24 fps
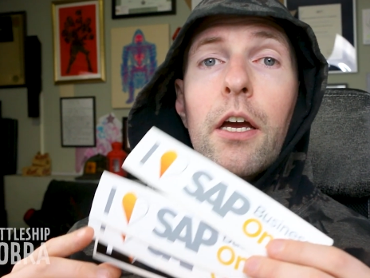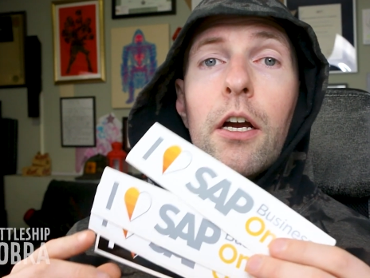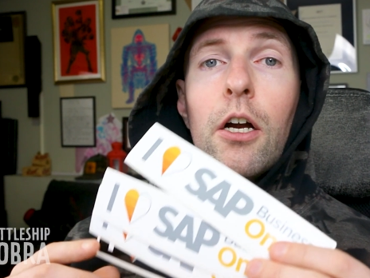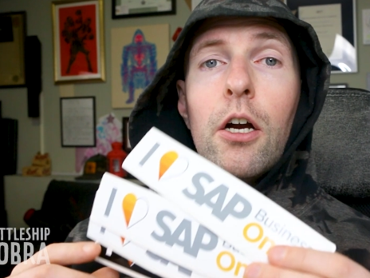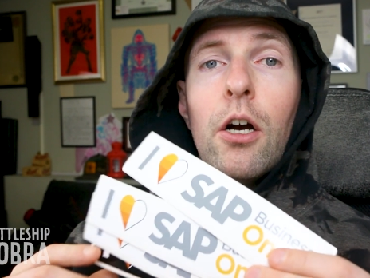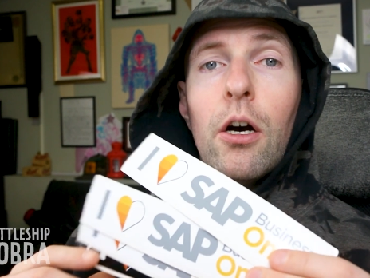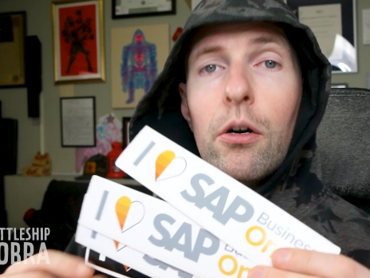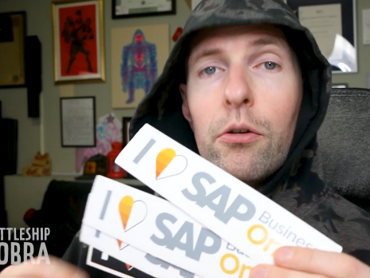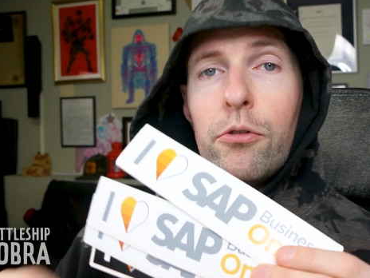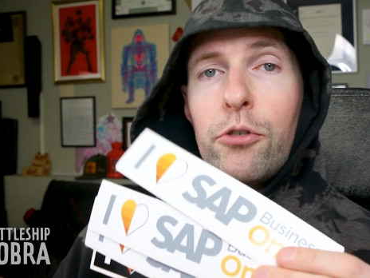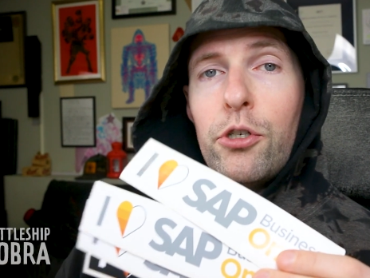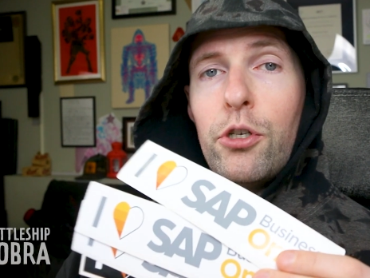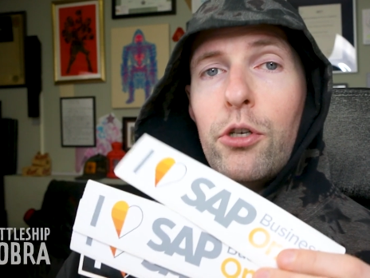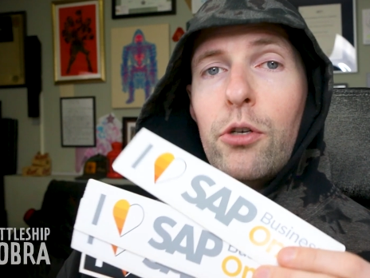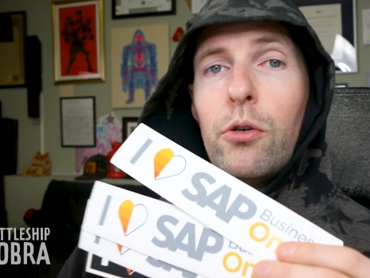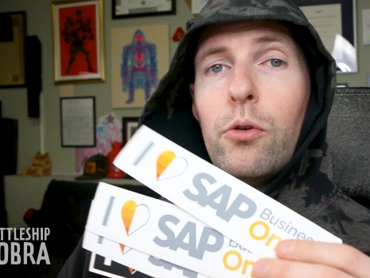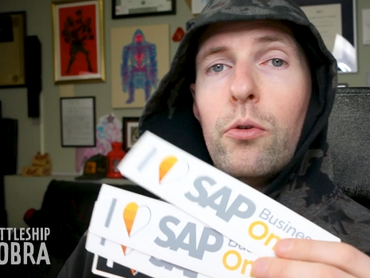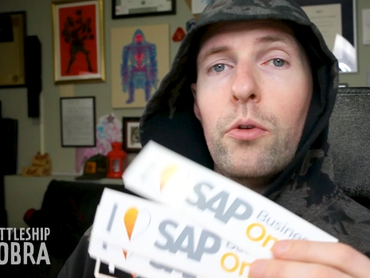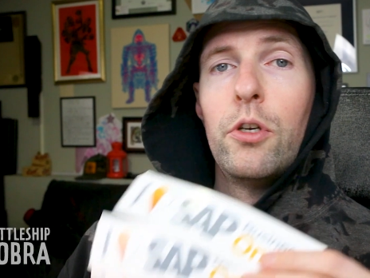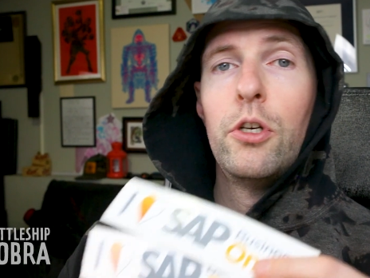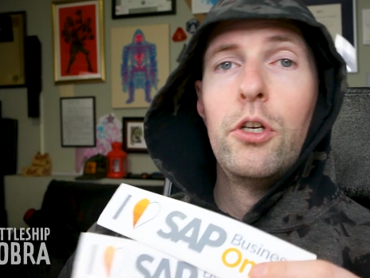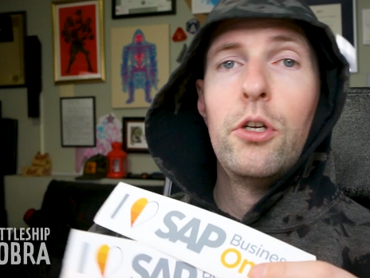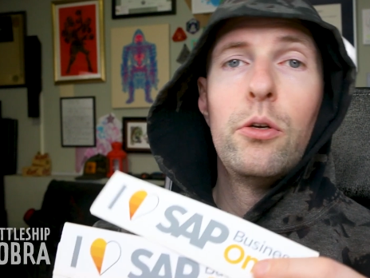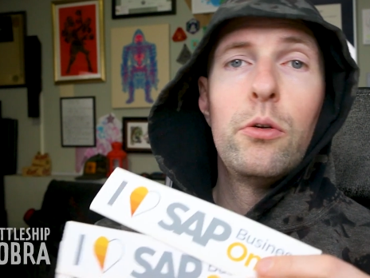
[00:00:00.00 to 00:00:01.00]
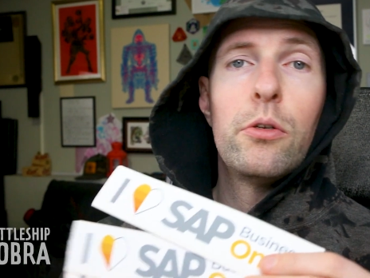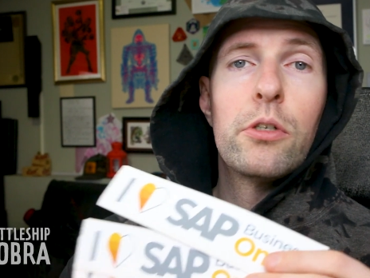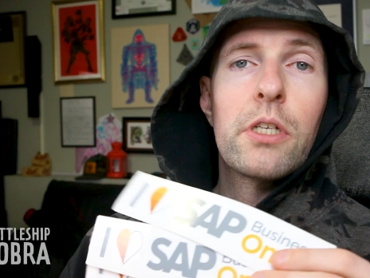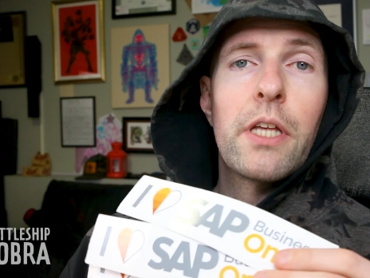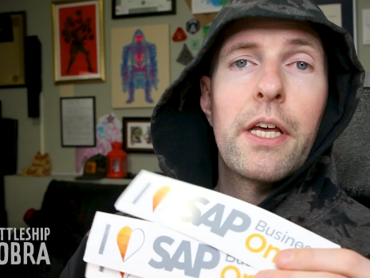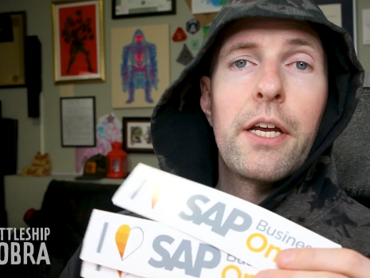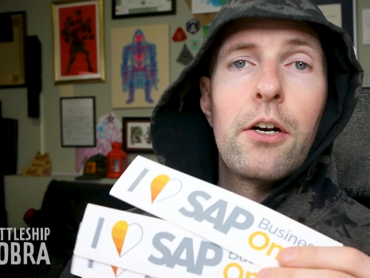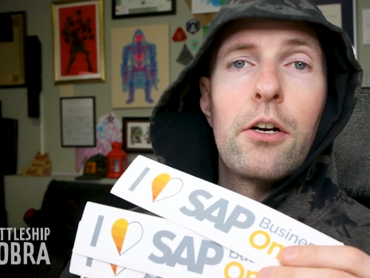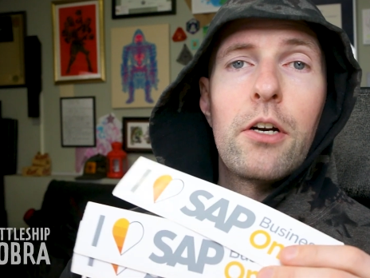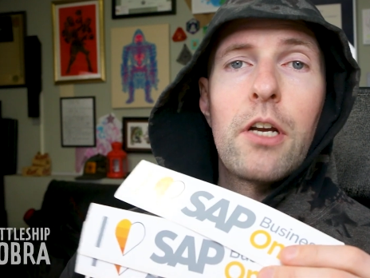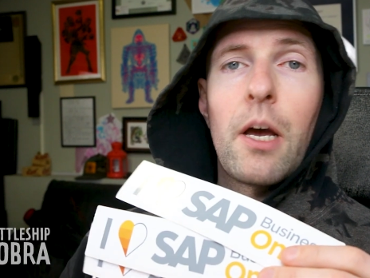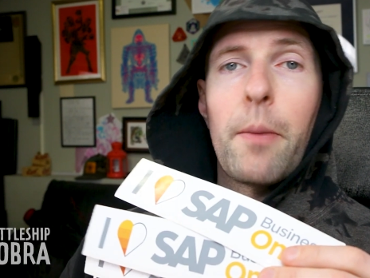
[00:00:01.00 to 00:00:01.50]
go to
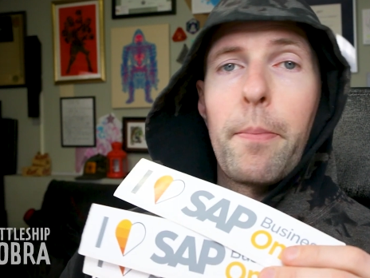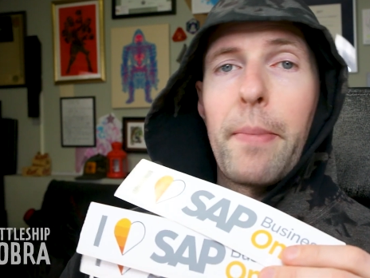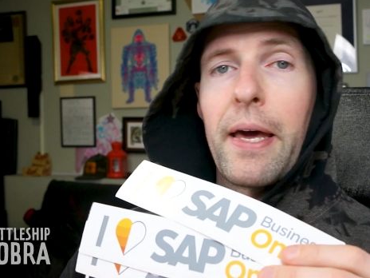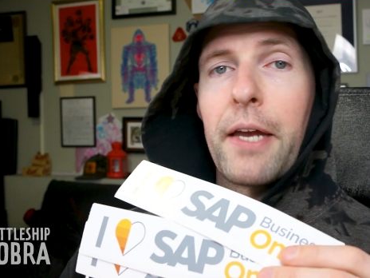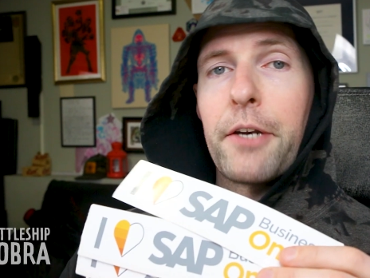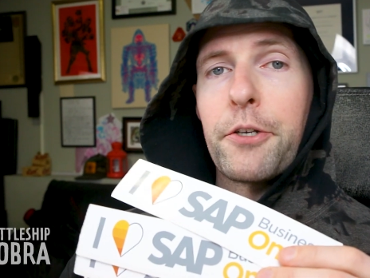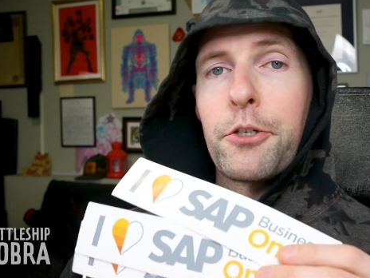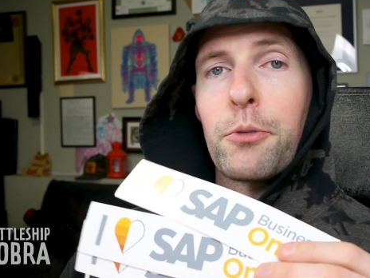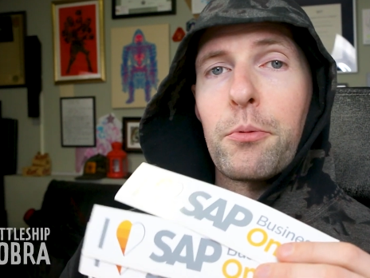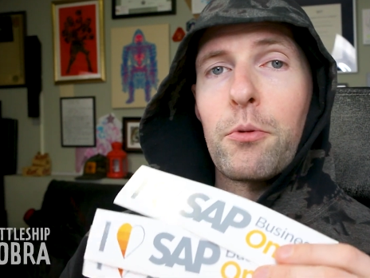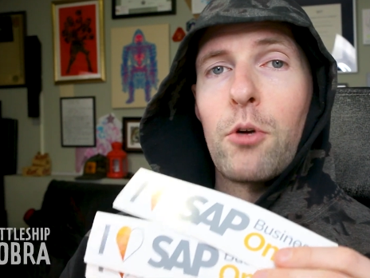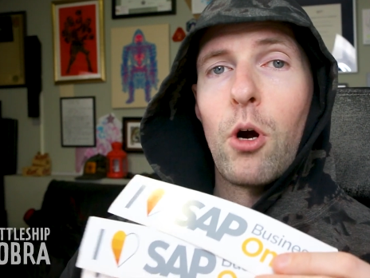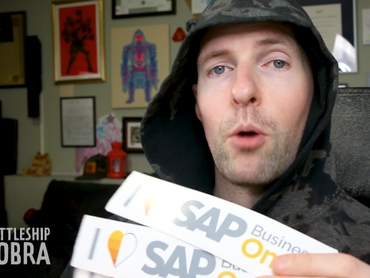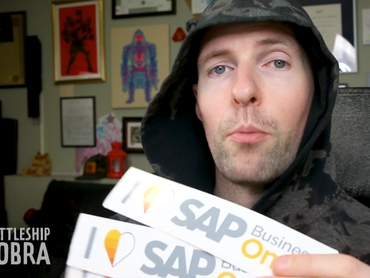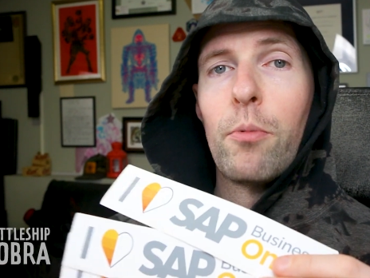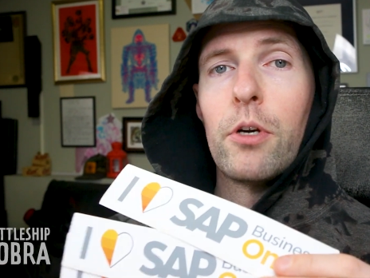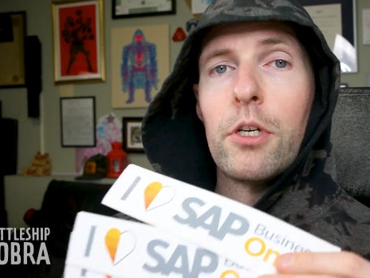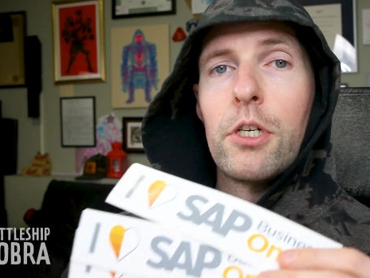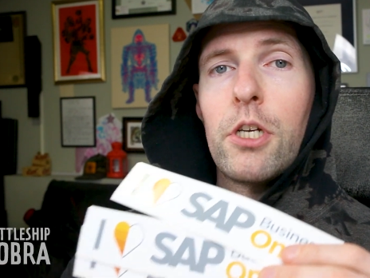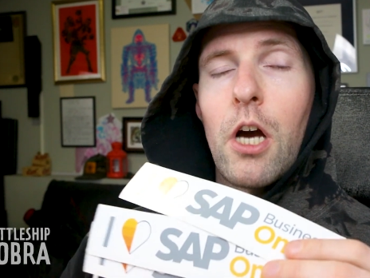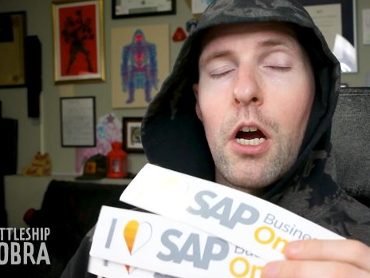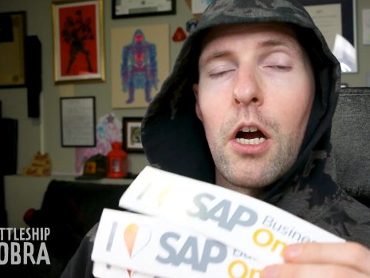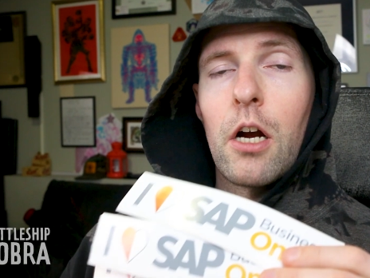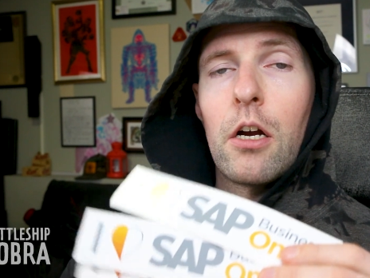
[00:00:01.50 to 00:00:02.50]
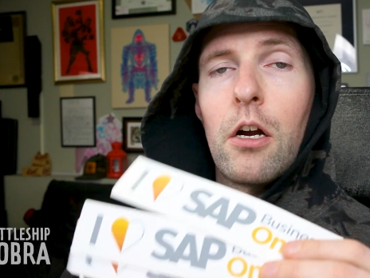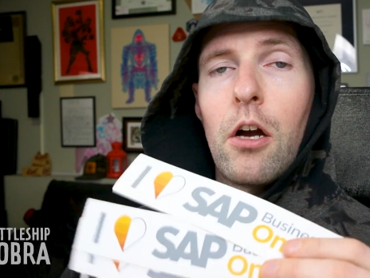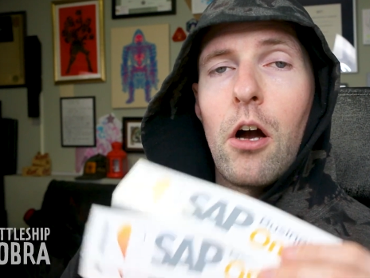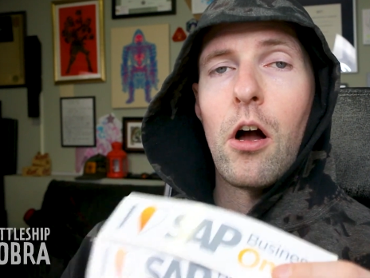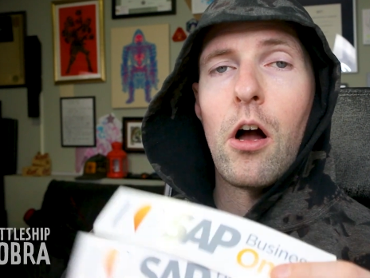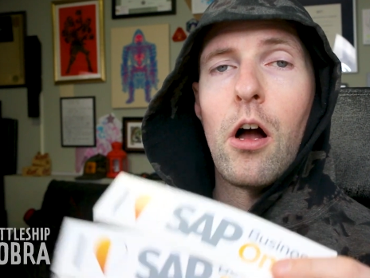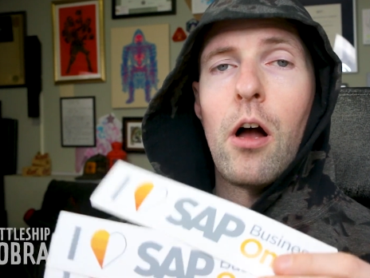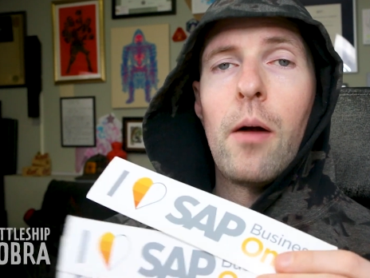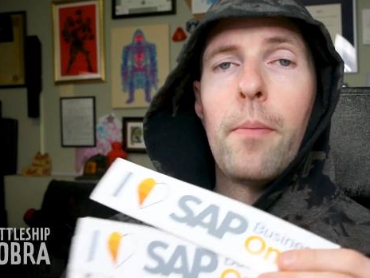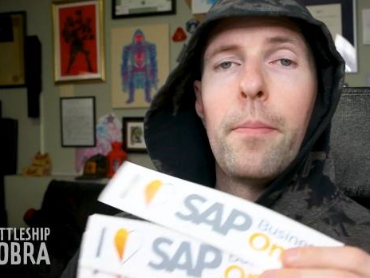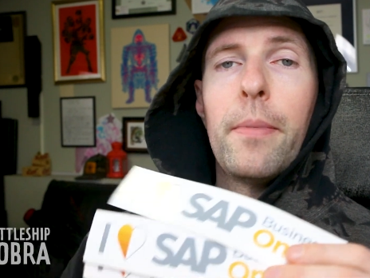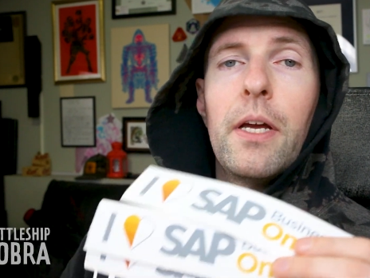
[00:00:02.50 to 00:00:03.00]

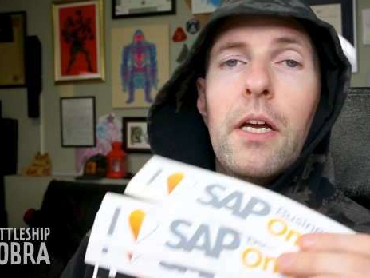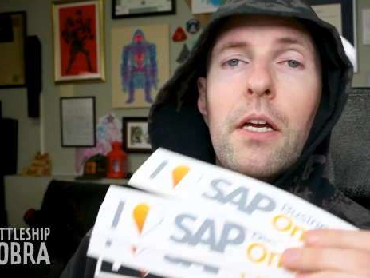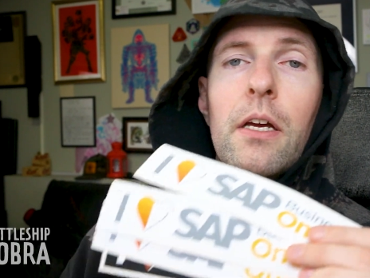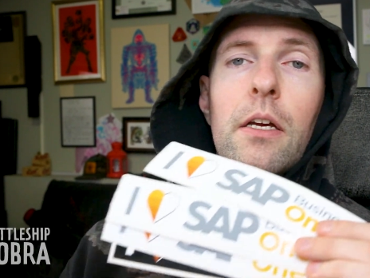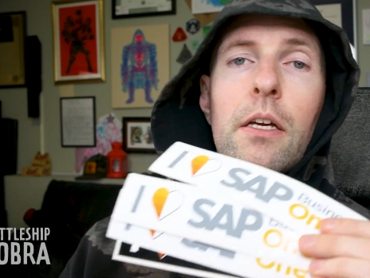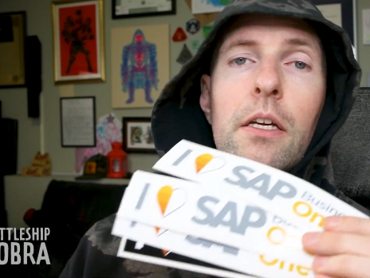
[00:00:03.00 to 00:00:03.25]
newsletter.battleshipcobra.com,